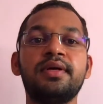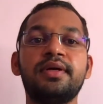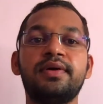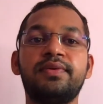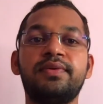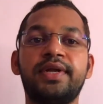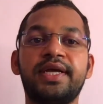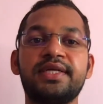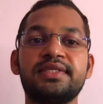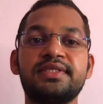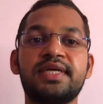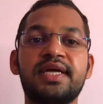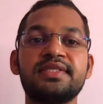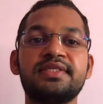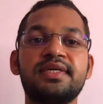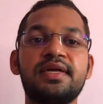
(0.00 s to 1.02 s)
Our next
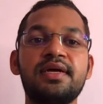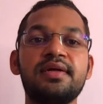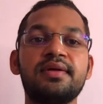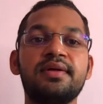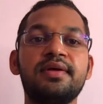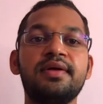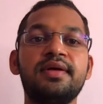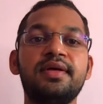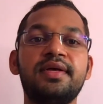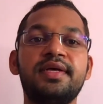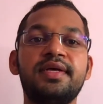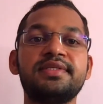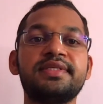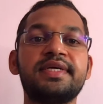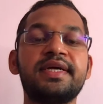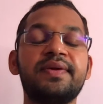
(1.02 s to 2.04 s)
asana
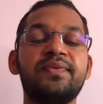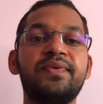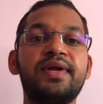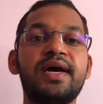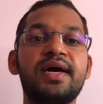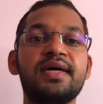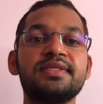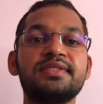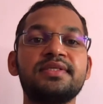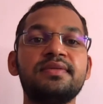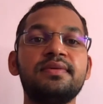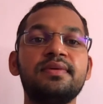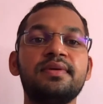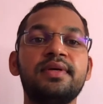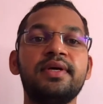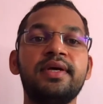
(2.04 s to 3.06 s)
is Garudasana,
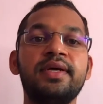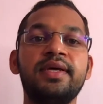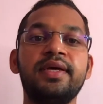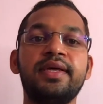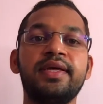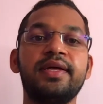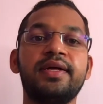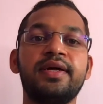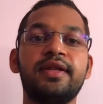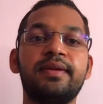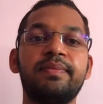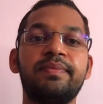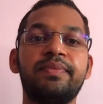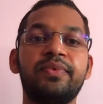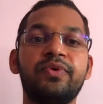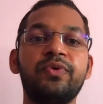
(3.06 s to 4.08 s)
eagle
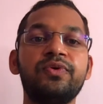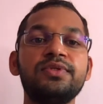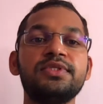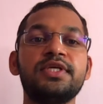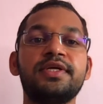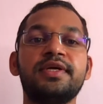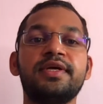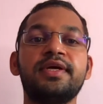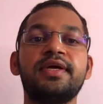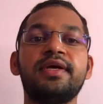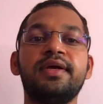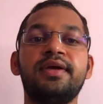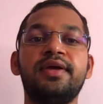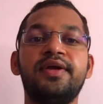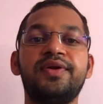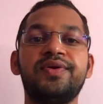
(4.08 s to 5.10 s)
pose.
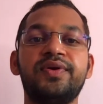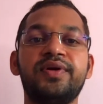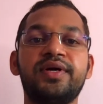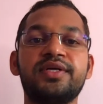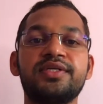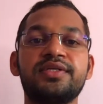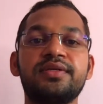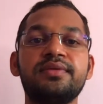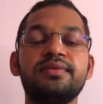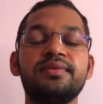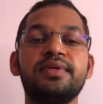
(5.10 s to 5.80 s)
Introduction.